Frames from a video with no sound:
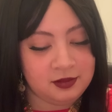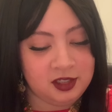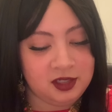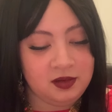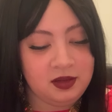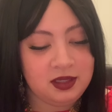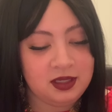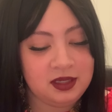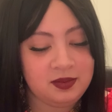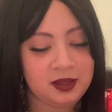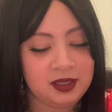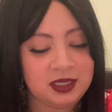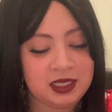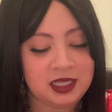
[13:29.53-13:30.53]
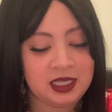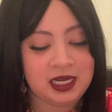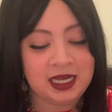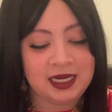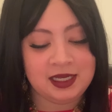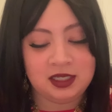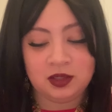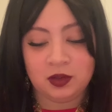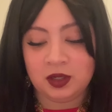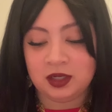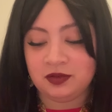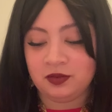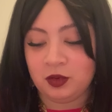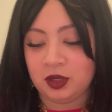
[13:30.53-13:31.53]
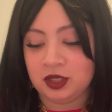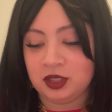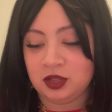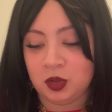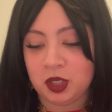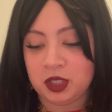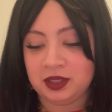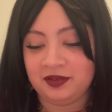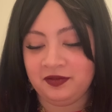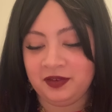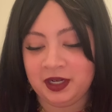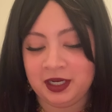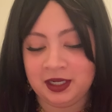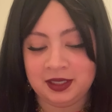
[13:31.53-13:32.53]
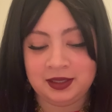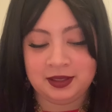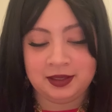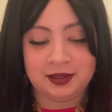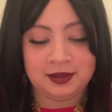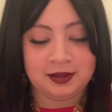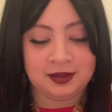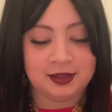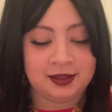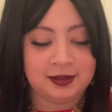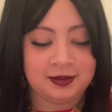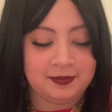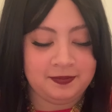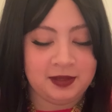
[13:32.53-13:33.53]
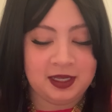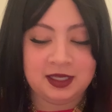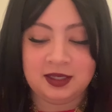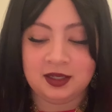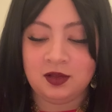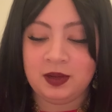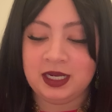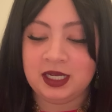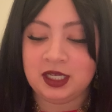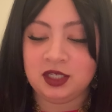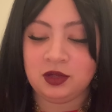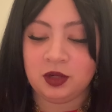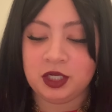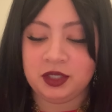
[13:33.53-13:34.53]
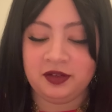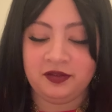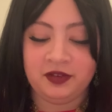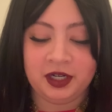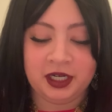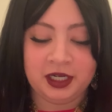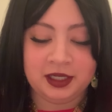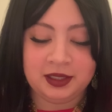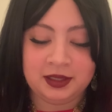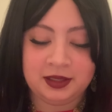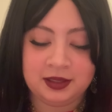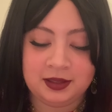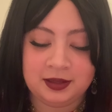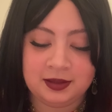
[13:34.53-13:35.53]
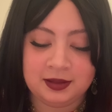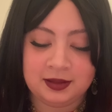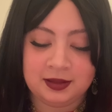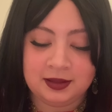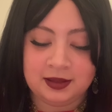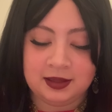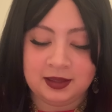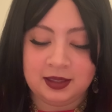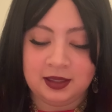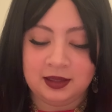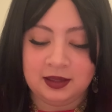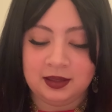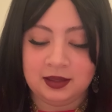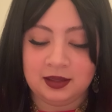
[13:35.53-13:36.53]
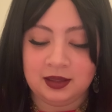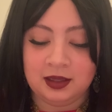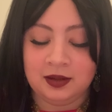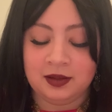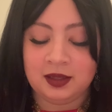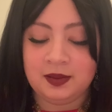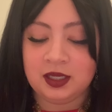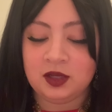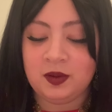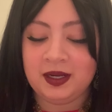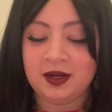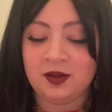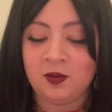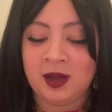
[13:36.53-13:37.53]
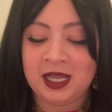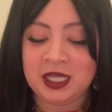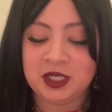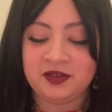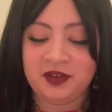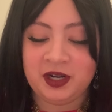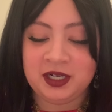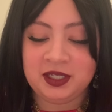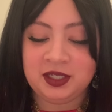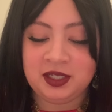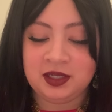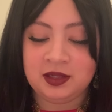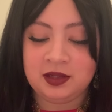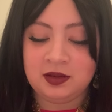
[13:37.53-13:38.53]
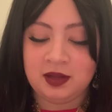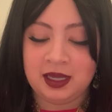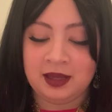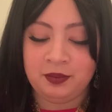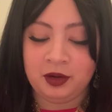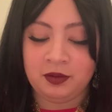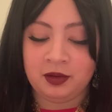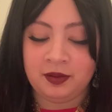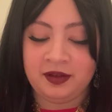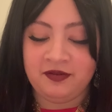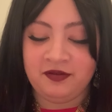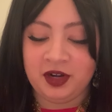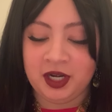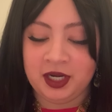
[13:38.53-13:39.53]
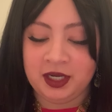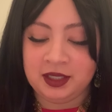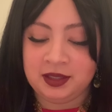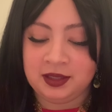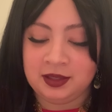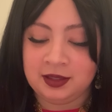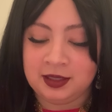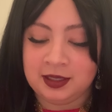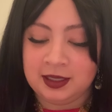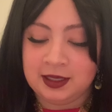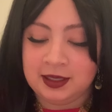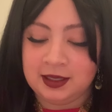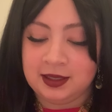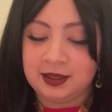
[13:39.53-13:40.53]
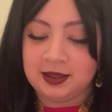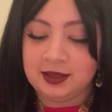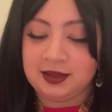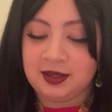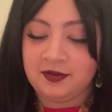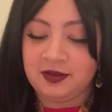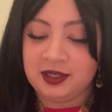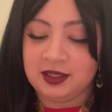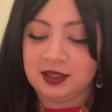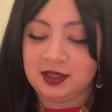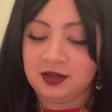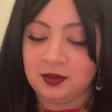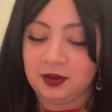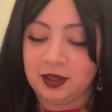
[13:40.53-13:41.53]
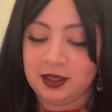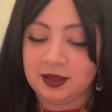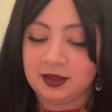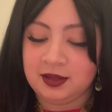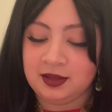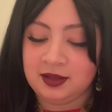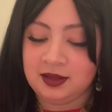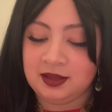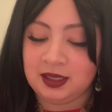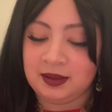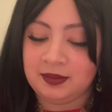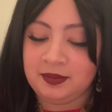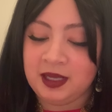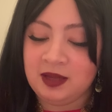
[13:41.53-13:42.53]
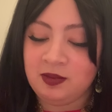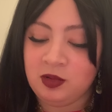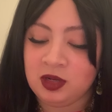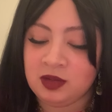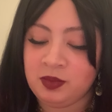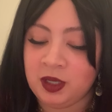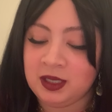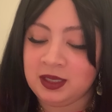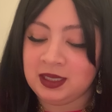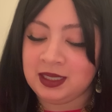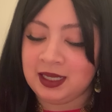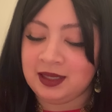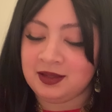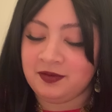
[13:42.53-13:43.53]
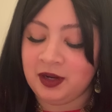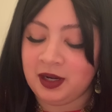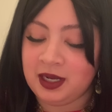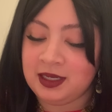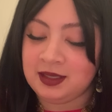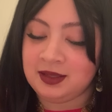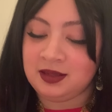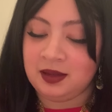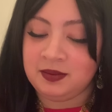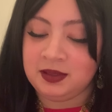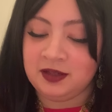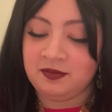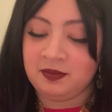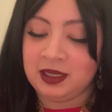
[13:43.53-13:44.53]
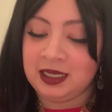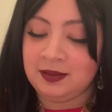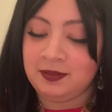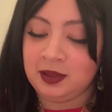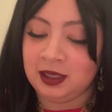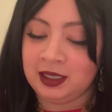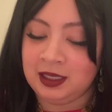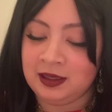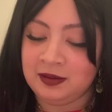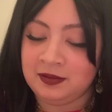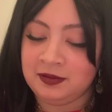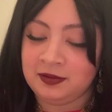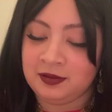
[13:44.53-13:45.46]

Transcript: Shows this person in the Nine of Swords, Four of Swords reverse. It's a Queen of Swords reverse. Oh, it could be a Queen of Wands reverse too. Emperor reverse. Seven of Swords. Some people or person that's very deceptive, manipulative.